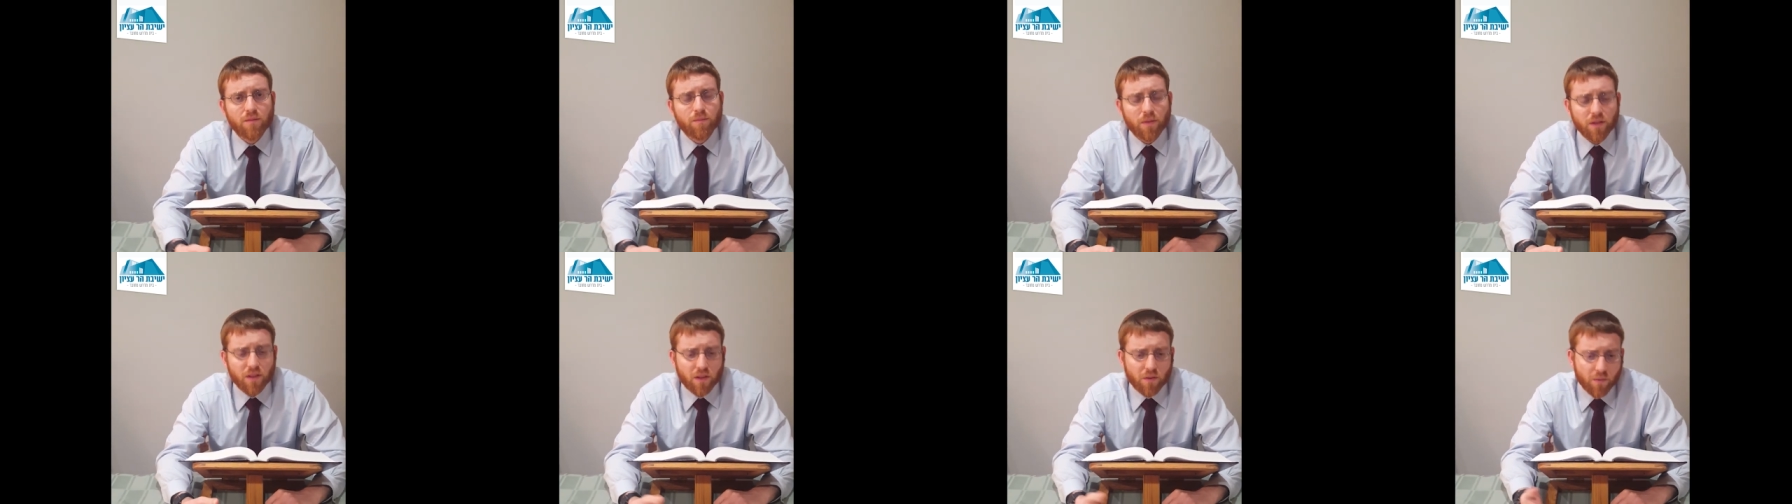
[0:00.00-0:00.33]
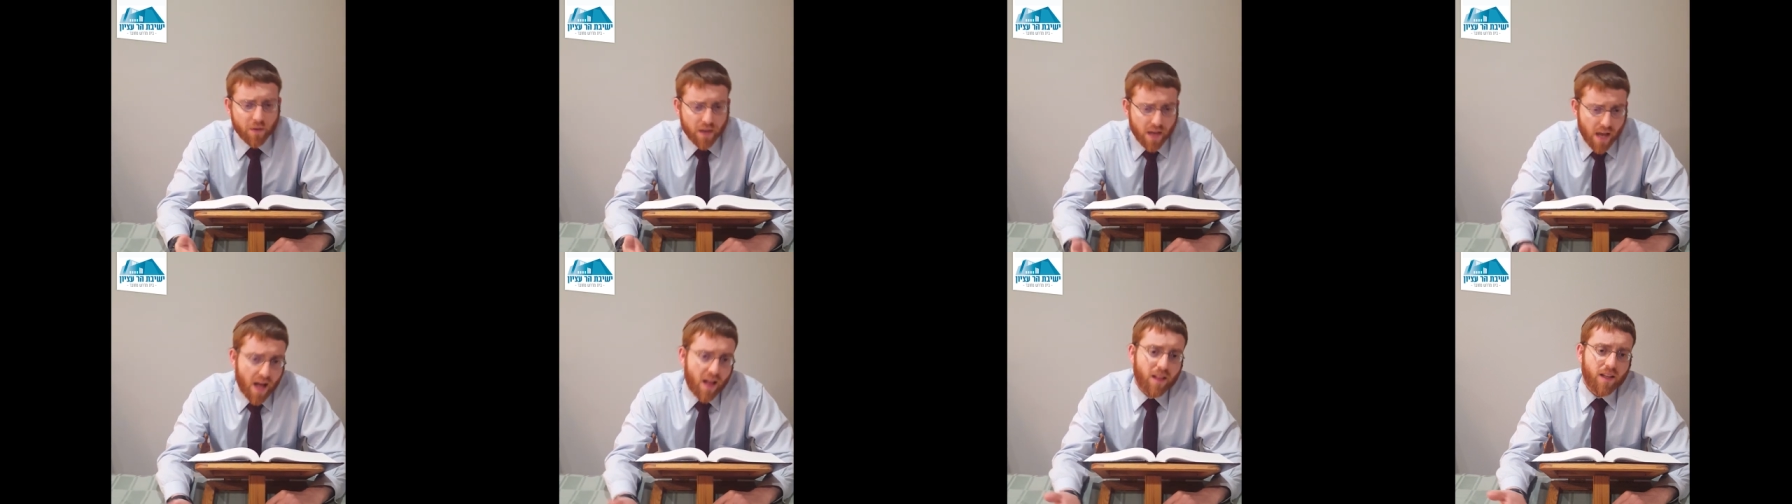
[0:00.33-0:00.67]
but the
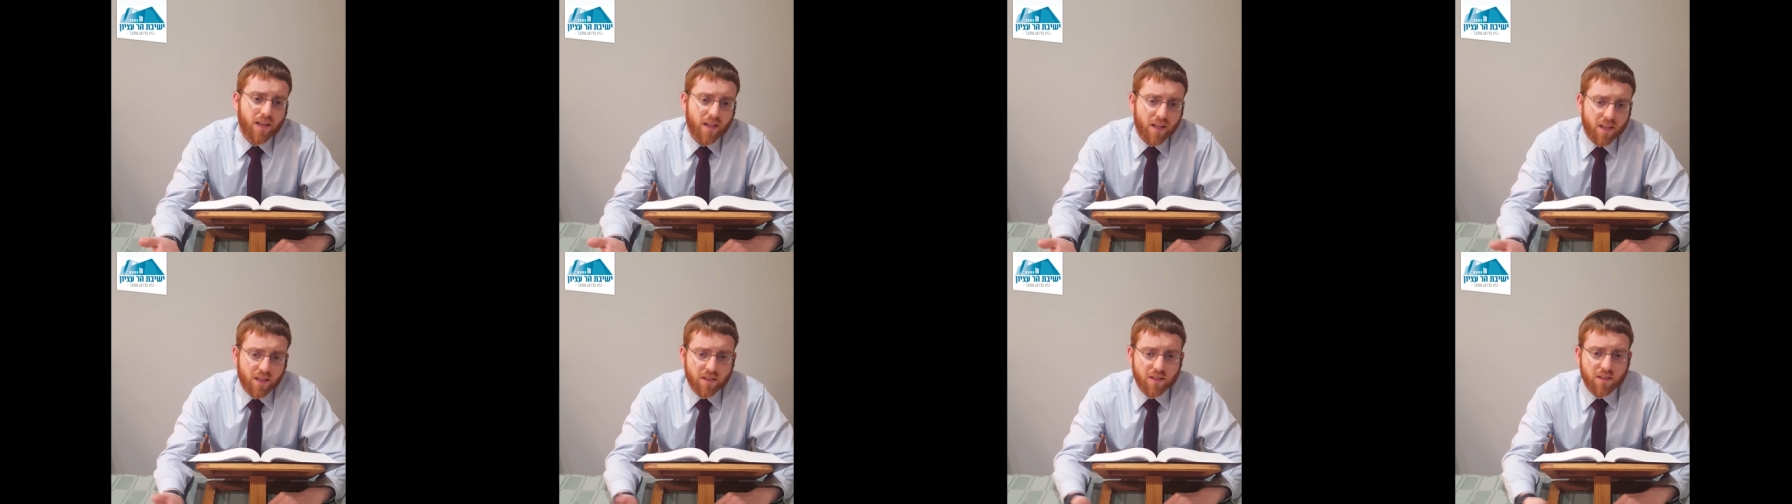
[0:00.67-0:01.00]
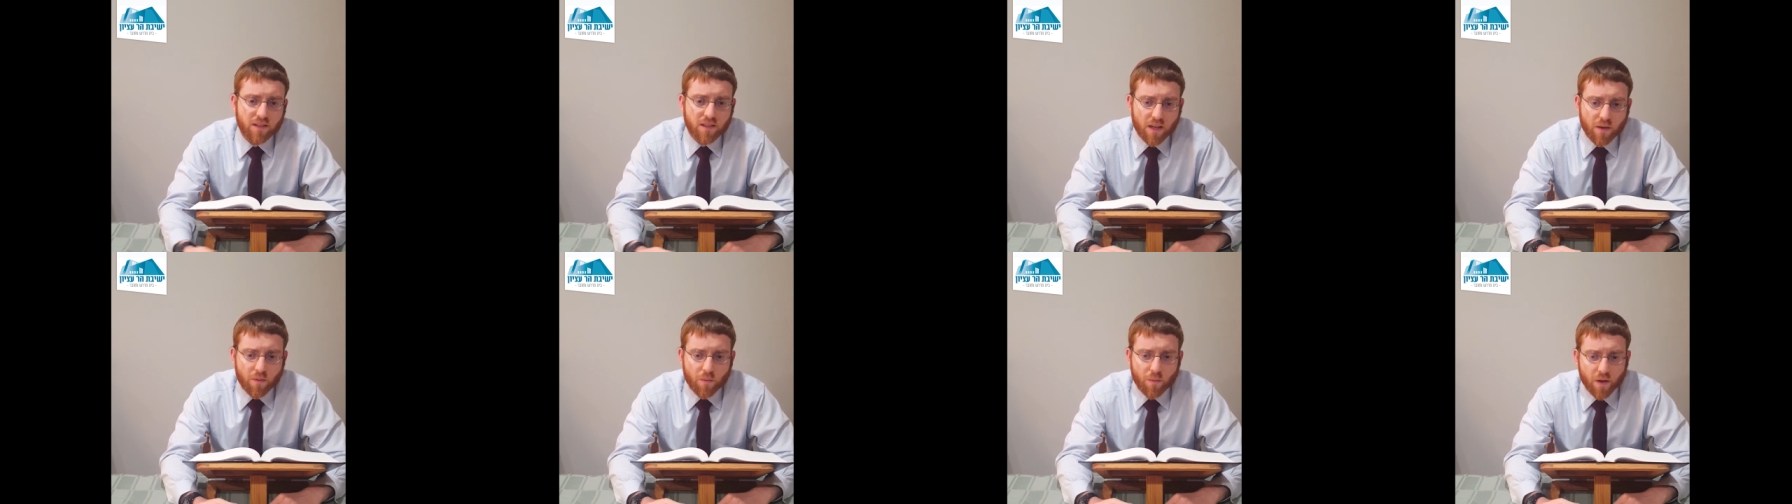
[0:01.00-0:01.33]
reality is,
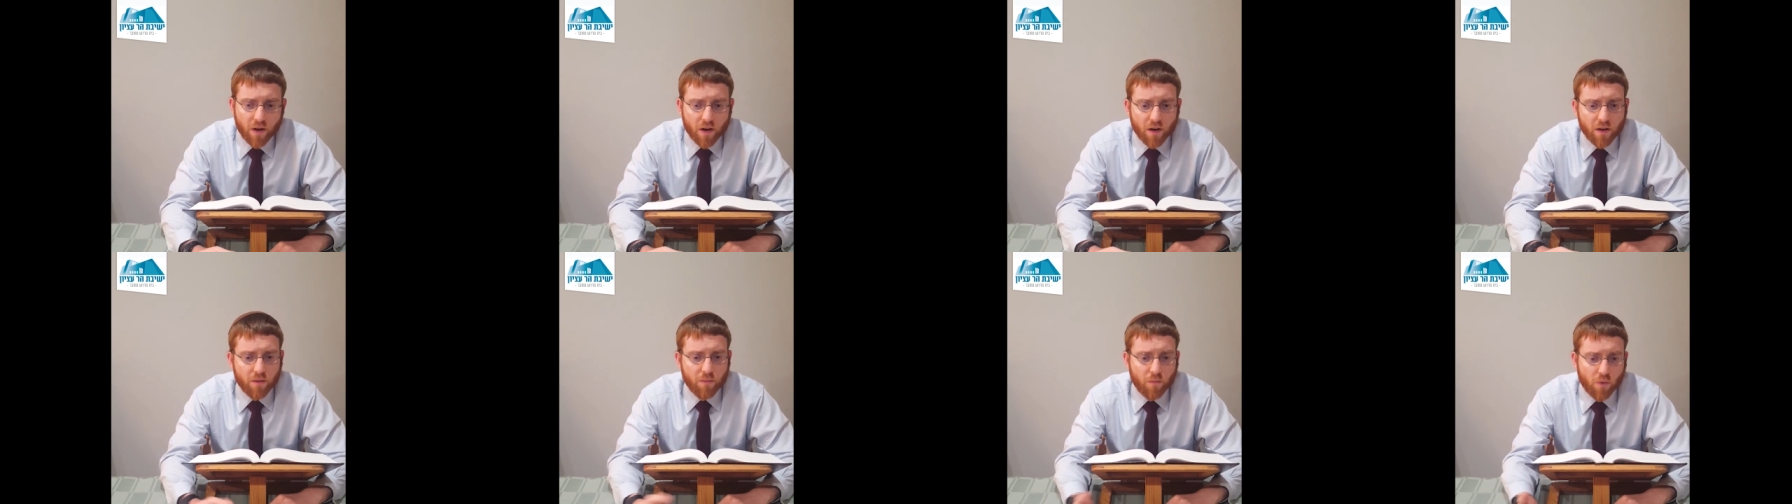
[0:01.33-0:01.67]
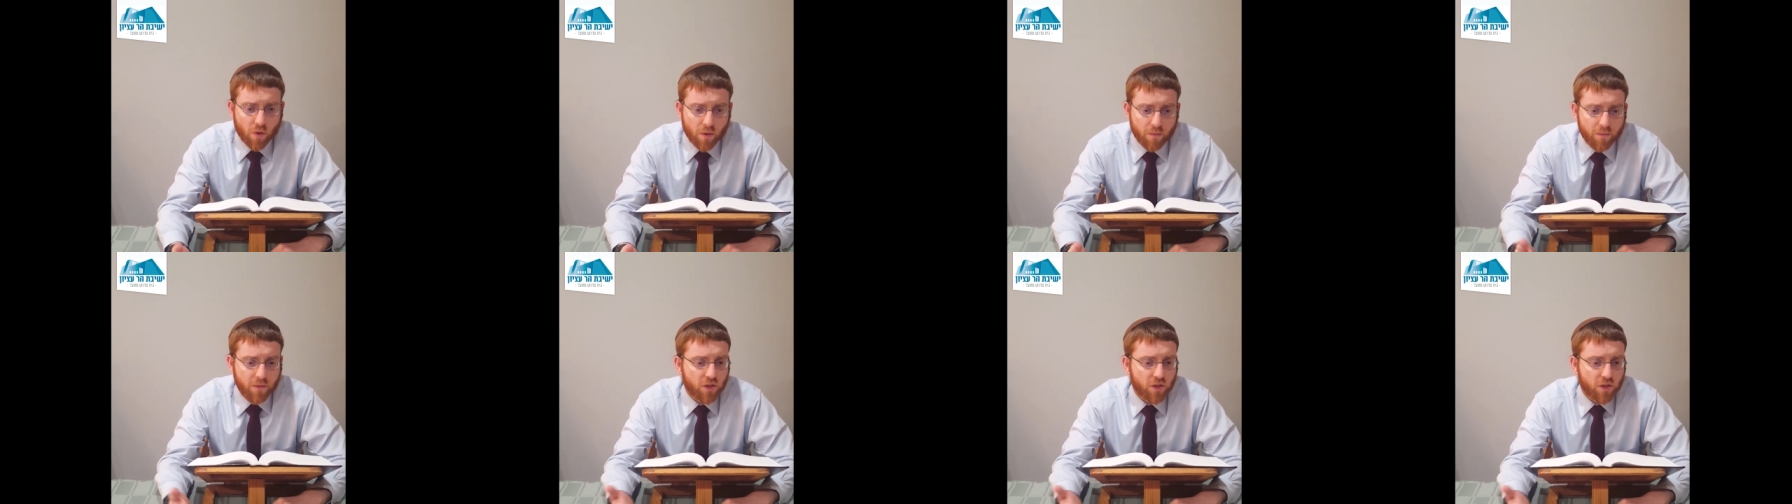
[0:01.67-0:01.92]
is that we are the more